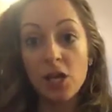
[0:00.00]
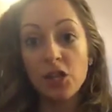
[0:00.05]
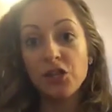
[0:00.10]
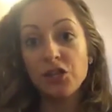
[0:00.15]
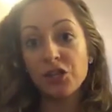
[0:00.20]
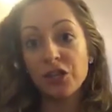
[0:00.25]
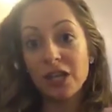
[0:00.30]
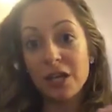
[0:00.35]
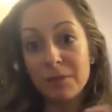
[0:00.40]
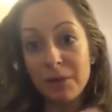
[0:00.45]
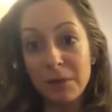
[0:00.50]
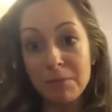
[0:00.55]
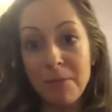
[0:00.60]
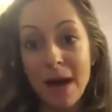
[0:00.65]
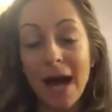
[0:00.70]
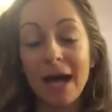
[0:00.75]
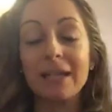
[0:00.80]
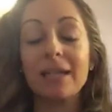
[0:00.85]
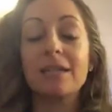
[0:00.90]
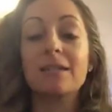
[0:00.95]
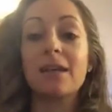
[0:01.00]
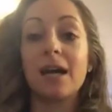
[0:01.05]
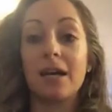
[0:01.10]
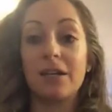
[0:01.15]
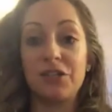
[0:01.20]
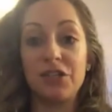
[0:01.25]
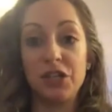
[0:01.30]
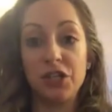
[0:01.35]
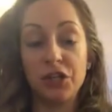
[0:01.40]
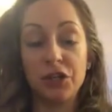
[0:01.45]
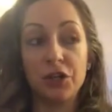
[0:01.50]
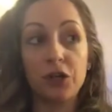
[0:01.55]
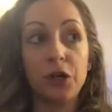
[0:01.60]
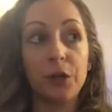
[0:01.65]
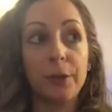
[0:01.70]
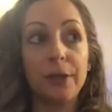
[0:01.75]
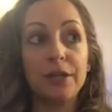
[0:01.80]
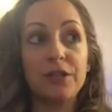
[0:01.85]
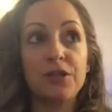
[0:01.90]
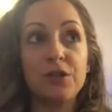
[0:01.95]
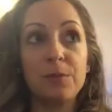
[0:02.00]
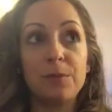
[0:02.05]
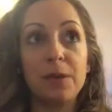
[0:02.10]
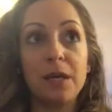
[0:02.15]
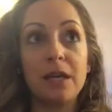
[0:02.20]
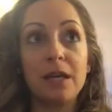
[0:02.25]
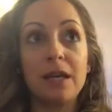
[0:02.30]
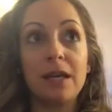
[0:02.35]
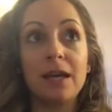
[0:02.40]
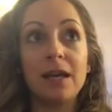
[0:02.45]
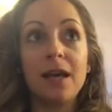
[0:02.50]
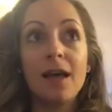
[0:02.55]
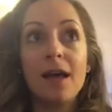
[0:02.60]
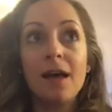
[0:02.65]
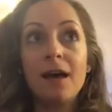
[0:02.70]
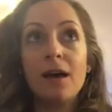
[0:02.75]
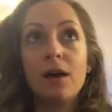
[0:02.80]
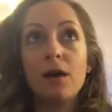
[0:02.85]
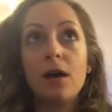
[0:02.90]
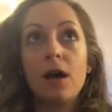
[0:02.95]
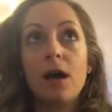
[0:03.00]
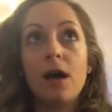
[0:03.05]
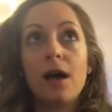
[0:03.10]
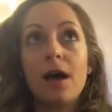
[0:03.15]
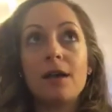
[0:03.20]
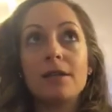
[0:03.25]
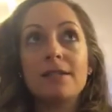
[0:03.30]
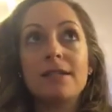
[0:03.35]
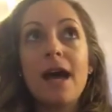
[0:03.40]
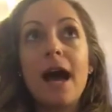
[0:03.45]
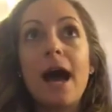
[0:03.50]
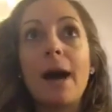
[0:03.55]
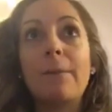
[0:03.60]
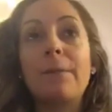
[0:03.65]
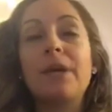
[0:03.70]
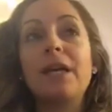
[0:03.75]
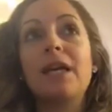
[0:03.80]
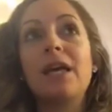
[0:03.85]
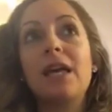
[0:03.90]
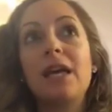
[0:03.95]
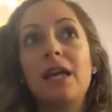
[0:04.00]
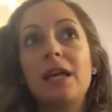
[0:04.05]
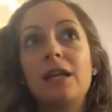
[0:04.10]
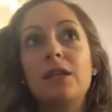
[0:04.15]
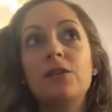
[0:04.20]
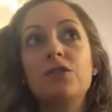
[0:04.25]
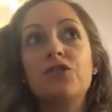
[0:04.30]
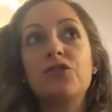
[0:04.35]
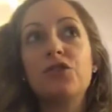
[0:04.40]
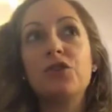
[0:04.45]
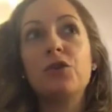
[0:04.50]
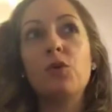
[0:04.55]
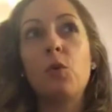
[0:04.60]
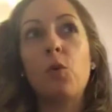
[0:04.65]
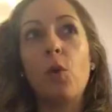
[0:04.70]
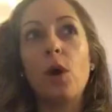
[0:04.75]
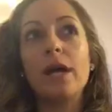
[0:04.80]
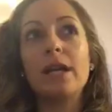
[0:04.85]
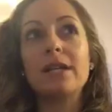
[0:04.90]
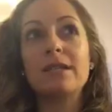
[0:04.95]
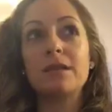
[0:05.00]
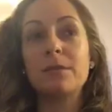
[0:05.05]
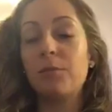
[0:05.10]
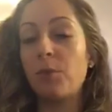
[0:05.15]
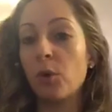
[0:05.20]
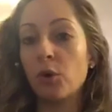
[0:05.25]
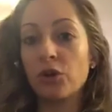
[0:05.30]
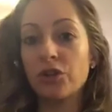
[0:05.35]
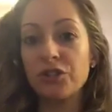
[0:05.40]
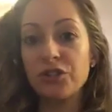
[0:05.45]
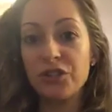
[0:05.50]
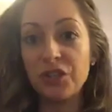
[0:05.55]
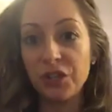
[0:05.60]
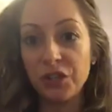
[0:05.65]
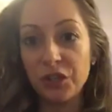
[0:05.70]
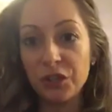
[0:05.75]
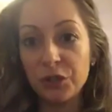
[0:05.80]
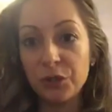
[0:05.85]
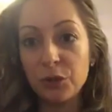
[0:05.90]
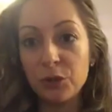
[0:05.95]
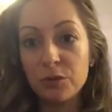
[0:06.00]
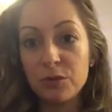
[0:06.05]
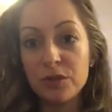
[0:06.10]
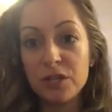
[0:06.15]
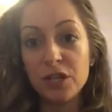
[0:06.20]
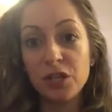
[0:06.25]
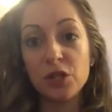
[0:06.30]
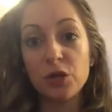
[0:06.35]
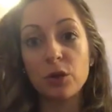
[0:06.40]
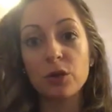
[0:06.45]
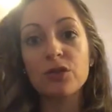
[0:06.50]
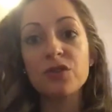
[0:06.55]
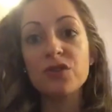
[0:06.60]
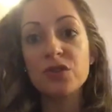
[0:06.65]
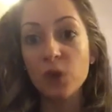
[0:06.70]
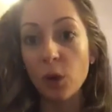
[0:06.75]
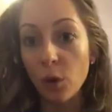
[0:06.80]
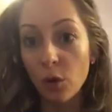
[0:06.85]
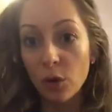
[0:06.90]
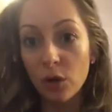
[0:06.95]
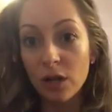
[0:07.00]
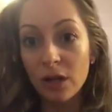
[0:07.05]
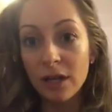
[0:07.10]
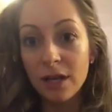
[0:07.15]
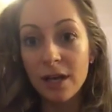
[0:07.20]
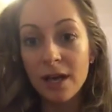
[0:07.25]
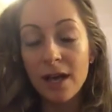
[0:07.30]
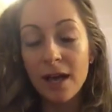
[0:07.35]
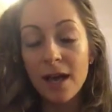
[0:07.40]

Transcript: You're going to be magnetizing. You're going to be tapping into what is important to you, to your soul.